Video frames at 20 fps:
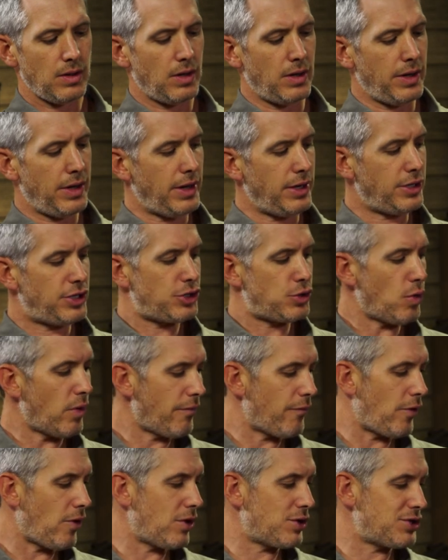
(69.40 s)
A
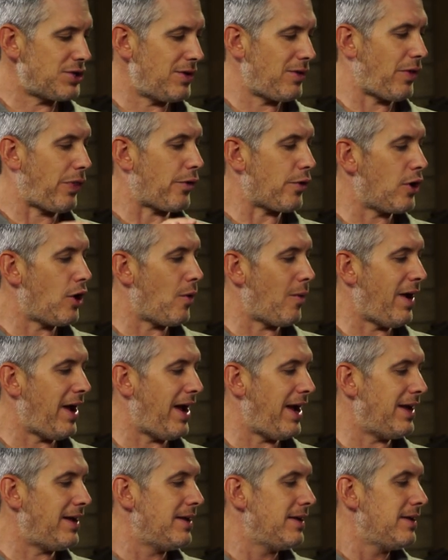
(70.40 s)
short version
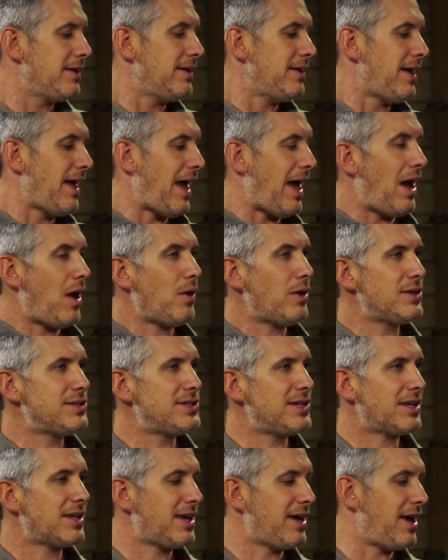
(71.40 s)
308, how
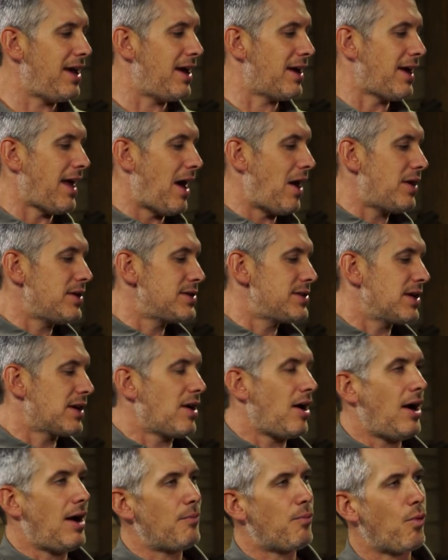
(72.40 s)
does it kick? How does the
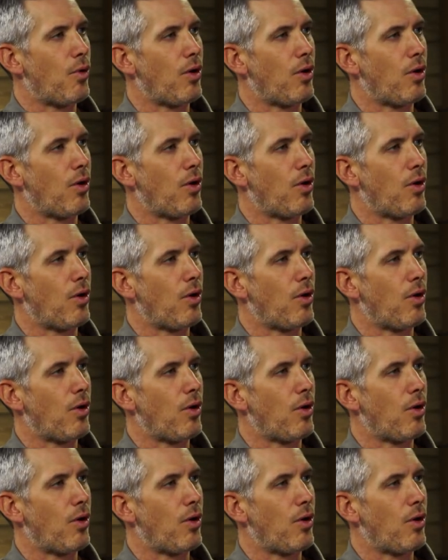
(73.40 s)
comp